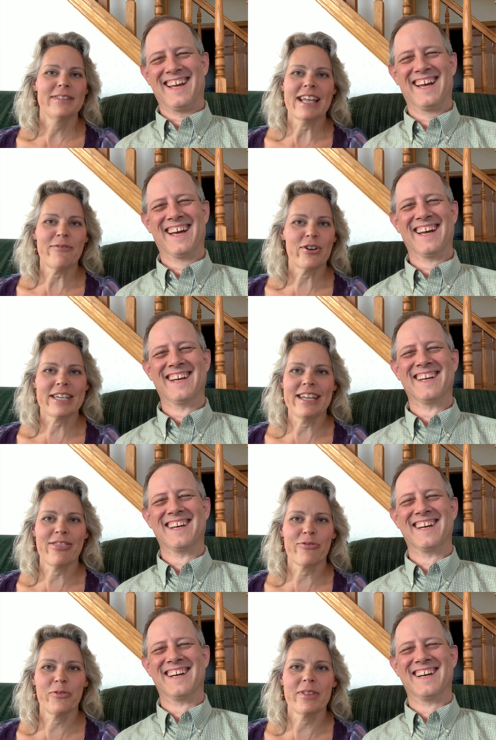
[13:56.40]
Speaker 1: never
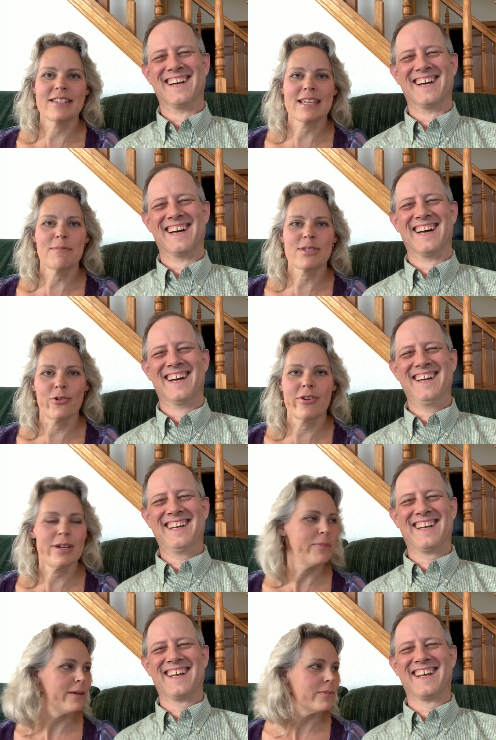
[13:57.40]
get through this. I'm
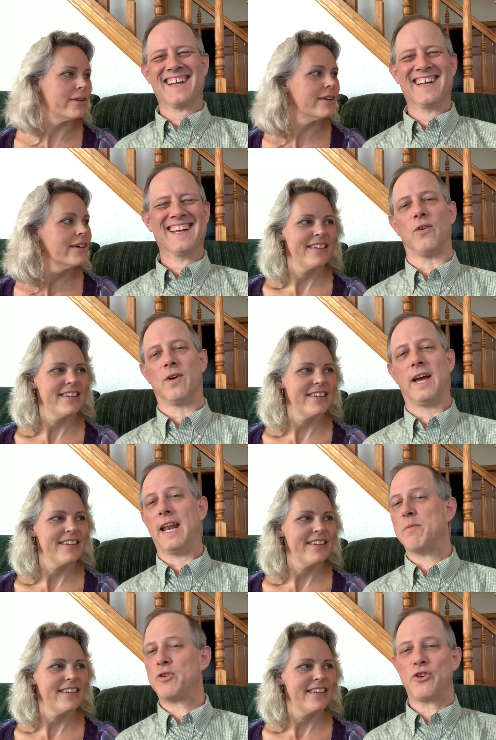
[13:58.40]
sorry, people.
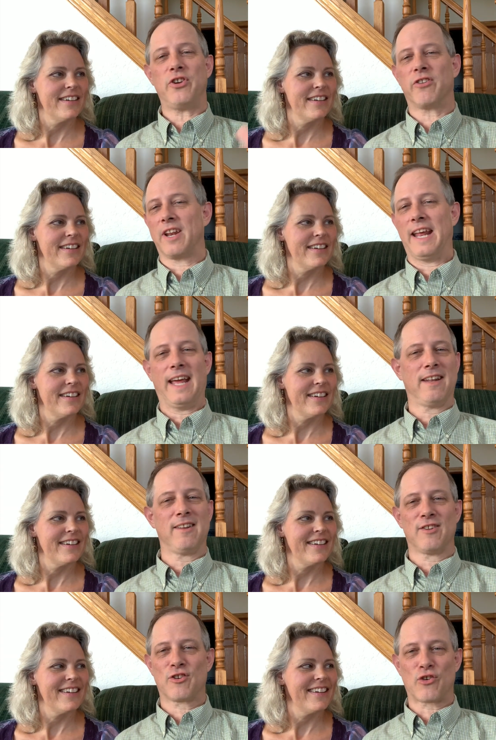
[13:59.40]
Speaker 2: And I'm sure she's going to
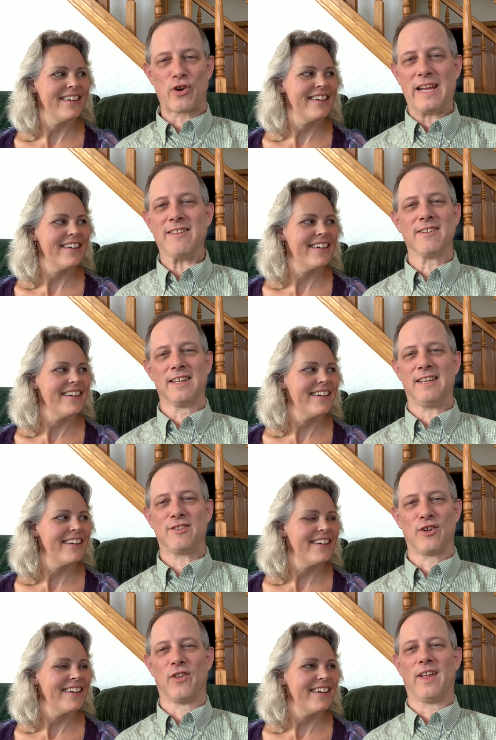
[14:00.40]
edit this crazily
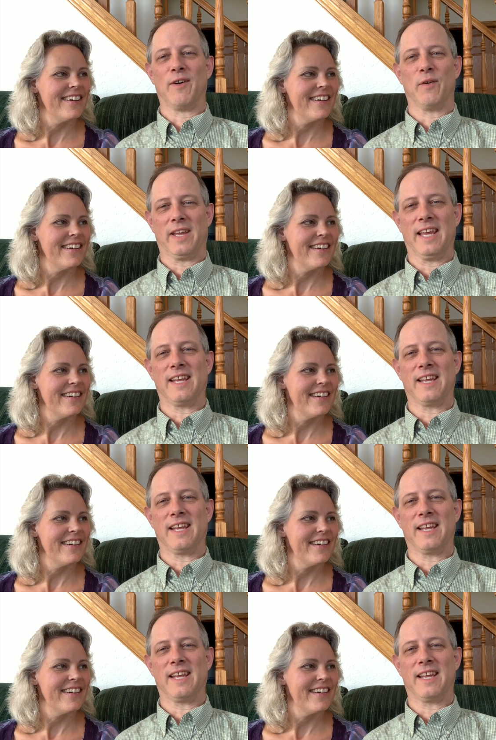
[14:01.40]
so that we can